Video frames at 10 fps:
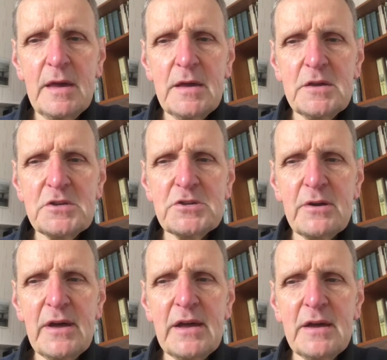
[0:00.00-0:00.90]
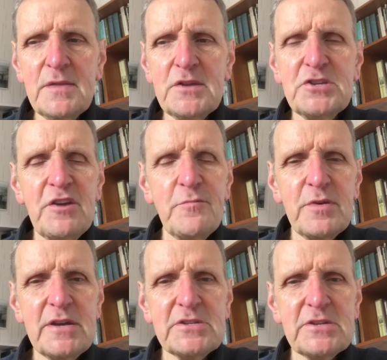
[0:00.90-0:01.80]
Seraiah the chief
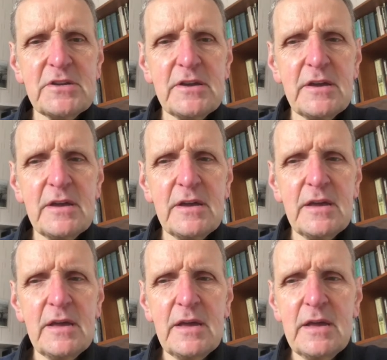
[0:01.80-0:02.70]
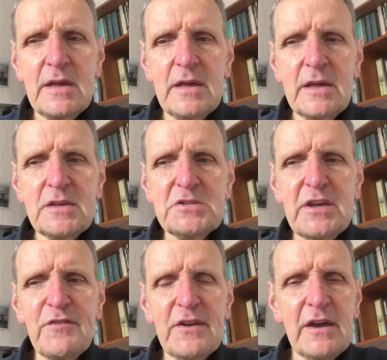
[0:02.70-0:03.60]
priest,
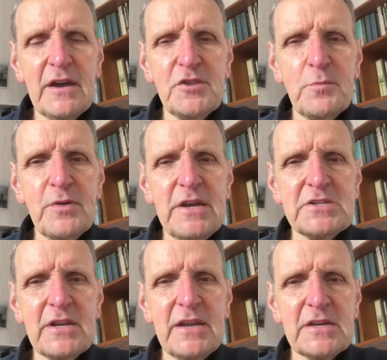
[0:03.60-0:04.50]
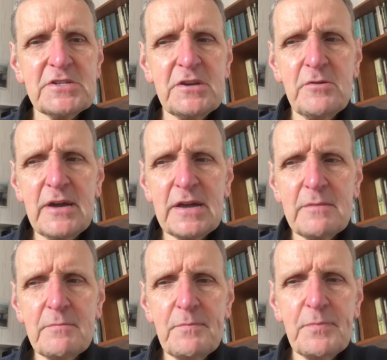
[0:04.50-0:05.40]
Zephaniah the priest next in rank,
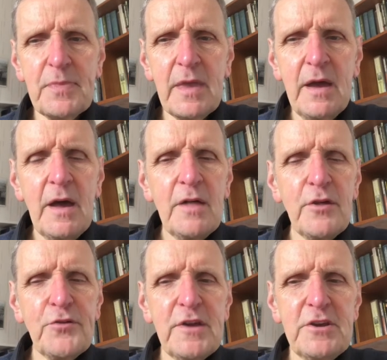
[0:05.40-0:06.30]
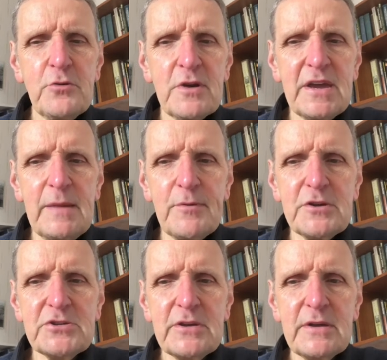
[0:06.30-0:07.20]
the three
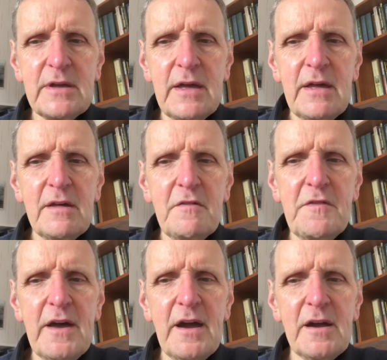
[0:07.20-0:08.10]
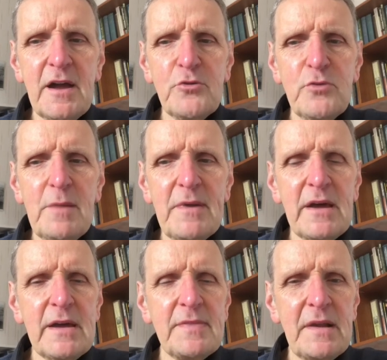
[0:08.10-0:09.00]
doorkeepers, there at Riblah
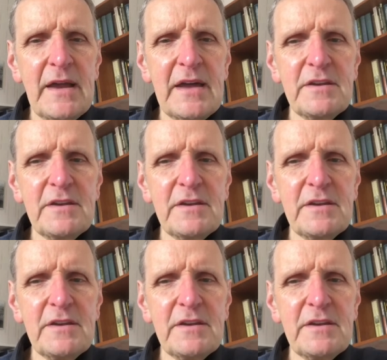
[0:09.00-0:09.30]
in the land of